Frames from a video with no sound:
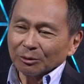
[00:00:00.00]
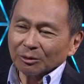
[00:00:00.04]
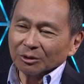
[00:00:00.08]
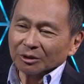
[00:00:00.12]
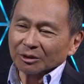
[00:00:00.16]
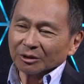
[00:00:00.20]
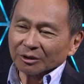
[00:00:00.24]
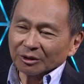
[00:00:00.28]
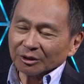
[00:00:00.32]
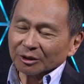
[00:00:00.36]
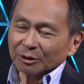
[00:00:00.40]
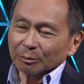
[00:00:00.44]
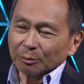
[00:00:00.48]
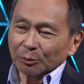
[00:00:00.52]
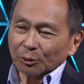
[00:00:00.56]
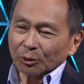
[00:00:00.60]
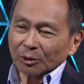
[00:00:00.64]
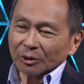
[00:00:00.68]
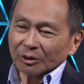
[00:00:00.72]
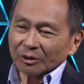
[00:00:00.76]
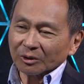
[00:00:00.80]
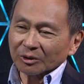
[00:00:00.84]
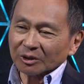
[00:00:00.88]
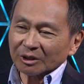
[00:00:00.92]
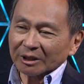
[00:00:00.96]
who's going to
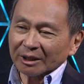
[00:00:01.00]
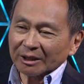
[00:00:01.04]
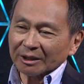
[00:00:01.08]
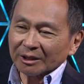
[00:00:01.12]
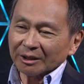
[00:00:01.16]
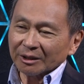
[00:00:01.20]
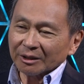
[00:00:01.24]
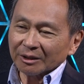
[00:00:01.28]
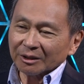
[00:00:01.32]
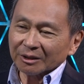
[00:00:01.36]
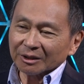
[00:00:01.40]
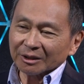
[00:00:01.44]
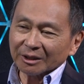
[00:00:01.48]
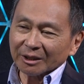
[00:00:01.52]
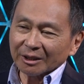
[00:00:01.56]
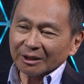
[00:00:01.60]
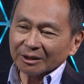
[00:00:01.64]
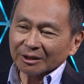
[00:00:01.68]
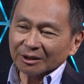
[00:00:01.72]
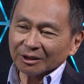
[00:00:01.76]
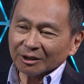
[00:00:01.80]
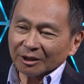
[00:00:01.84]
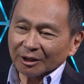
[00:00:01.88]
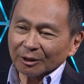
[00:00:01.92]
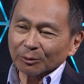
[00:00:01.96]
support those ideas.
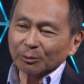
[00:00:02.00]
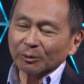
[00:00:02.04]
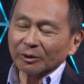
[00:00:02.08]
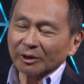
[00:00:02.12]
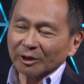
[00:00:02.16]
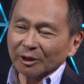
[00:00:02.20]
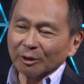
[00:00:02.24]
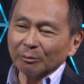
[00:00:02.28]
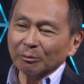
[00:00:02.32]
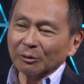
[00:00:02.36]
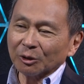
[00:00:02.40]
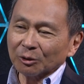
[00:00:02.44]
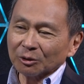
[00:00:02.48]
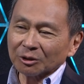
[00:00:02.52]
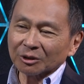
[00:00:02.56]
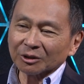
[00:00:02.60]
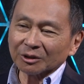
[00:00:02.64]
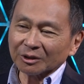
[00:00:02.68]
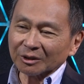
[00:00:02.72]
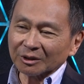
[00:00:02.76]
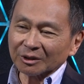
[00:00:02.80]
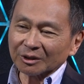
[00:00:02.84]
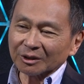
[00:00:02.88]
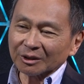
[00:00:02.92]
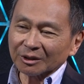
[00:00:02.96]
They start with the
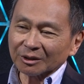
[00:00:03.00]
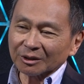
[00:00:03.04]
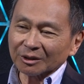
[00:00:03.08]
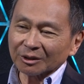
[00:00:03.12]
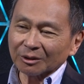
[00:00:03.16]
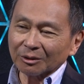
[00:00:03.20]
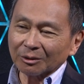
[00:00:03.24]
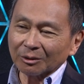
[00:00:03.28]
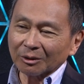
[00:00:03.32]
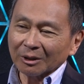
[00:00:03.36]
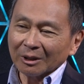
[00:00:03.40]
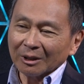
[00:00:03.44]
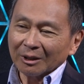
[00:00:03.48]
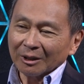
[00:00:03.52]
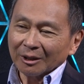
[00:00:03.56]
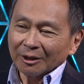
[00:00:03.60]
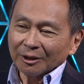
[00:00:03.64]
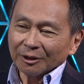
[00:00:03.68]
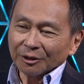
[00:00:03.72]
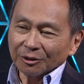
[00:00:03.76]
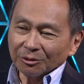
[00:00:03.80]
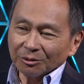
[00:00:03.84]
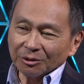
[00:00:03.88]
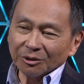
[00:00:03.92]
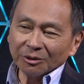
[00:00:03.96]
emotions, and so
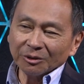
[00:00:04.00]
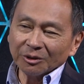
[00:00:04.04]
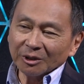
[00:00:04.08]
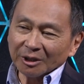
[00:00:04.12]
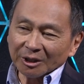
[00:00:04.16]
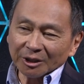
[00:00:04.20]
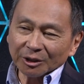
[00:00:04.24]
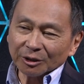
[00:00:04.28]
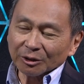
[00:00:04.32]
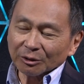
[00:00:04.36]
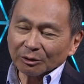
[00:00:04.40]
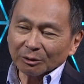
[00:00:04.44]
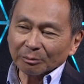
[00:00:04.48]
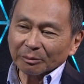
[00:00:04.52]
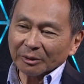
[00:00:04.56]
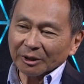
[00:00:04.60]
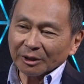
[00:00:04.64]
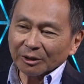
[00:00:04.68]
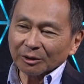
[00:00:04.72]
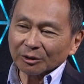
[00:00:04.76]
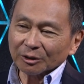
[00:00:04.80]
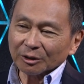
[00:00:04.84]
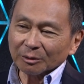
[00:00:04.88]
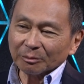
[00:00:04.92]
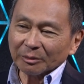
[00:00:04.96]
you do need to
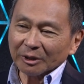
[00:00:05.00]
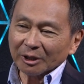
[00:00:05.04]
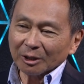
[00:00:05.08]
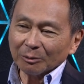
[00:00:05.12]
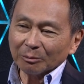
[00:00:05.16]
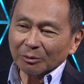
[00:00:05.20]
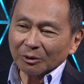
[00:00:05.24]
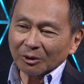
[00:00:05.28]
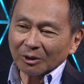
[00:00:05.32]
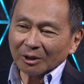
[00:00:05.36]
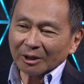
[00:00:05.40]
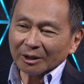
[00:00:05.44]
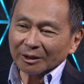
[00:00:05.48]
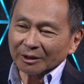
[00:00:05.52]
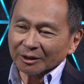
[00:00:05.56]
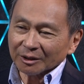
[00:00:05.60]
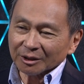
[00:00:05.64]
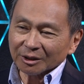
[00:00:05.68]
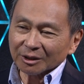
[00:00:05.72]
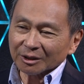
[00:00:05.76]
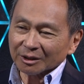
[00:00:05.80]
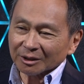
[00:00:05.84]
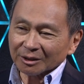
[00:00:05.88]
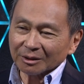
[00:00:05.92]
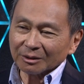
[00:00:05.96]
appeal to people on
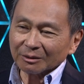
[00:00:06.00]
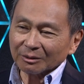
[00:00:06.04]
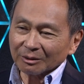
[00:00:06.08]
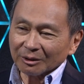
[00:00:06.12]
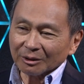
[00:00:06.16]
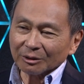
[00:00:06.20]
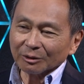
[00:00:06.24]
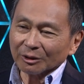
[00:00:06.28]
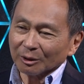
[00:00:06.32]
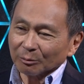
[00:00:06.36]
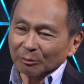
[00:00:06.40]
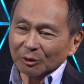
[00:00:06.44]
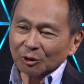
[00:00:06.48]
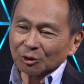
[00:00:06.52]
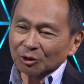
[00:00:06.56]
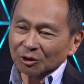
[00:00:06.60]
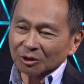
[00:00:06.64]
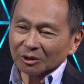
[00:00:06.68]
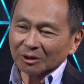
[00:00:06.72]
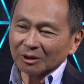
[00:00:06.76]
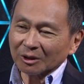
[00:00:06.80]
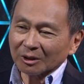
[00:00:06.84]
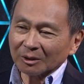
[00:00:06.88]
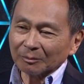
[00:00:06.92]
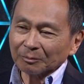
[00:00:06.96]
this, you know,
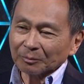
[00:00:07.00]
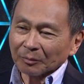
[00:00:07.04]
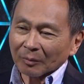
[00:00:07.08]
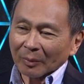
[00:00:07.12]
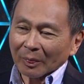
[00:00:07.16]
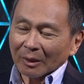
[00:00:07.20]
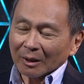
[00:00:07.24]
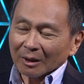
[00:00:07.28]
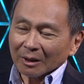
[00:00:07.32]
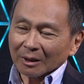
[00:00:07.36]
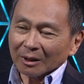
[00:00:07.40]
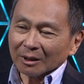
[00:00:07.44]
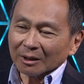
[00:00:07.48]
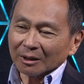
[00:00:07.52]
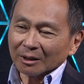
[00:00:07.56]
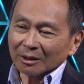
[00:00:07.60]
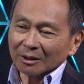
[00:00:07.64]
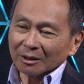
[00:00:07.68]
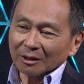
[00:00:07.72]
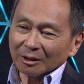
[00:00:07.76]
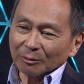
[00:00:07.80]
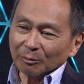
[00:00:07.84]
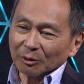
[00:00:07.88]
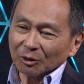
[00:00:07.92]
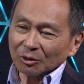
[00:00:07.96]
emotional,
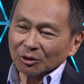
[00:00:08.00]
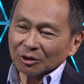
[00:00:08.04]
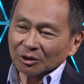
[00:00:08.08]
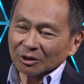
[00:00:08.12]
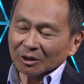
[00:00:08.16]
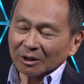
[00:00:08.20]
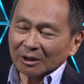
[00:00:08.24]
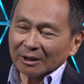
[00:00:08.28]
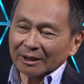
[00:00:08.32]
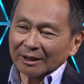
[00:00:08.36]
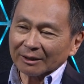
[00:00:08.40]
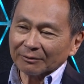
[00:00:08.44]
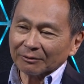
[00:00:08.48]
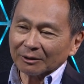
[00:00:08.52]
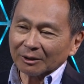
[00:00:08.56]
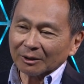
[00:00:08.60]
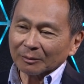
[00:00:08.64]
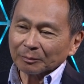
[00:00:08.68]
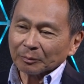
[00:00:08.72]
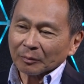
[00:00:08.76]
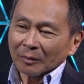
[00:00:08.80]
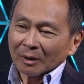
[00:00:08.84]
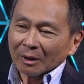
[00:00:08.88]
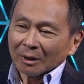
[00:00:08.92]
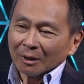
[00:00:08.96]
uh, emotional
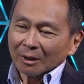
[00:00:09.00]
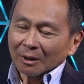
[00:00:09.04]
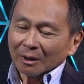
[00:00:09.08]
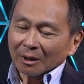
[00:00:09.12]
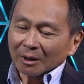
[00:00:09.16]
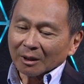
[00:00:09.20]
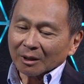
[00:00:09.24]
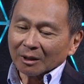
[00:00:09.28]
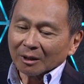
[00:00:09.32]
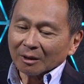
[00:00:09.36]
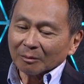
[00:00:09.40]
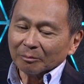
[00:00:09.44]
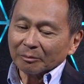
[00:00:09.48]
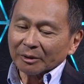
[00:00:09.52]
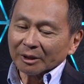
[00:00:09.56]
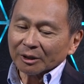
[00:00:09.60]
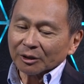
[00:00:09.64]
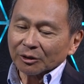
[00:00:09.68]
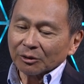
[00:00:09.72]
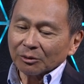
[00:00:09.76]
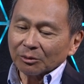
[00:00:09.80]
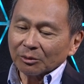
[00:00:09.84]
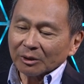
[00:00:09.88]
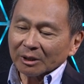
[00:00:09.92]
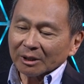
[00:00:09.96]
level. Uh,
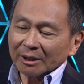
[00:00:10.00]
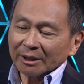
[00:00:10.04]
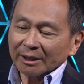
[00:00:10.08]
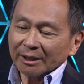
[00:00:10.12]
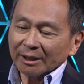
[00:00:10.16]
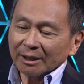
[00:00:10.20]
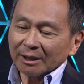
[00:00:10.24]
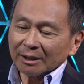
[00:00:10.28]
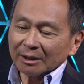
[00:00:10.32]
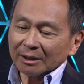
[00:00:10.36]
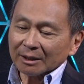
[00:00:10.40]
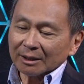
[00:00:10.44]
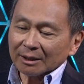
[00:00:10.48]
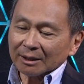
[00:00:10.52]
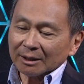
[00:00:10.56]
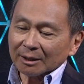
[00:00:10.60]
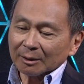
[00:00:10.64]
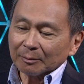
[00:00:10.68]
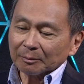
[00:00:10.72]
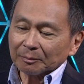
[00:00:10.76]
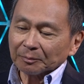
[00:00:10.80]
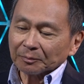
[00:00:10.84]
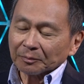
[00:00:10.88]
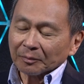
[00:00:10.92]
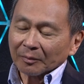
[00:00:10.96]
but you really
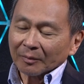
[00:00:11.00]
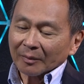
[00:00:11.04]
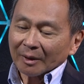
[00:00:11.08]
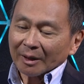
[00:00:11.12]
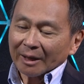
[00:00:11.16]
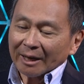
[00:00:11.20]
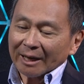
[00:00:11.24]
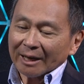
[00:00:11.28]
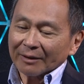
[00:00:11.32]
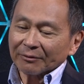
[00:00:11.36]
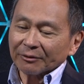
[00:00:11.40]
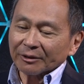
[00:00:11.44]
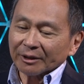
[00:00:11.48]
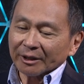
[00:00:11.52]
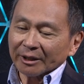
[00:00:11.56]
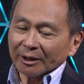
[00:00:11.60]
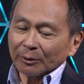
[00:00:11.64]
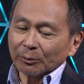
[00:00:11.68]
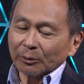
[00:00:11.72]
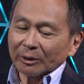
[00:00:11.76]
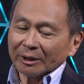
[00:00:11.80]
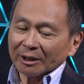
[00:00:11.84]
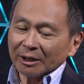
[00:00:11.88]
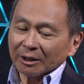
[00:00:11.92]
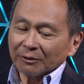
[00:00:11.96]
um, have to
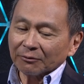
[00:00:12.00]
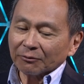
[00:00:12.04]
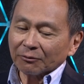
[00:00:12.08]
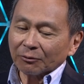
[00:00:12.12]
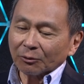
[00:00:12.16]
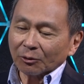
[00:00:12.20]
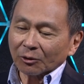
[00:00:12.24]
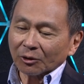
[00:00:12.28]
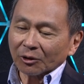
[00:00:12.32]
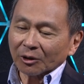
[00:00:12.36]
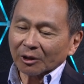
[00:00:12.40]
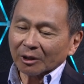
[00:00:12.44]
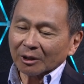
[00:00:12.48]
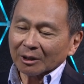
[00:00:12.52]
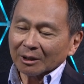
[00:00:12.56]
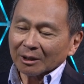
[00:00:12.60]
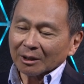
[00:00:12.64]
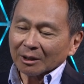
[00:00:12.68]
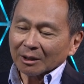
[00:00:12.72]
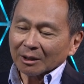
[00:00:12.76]
get ready for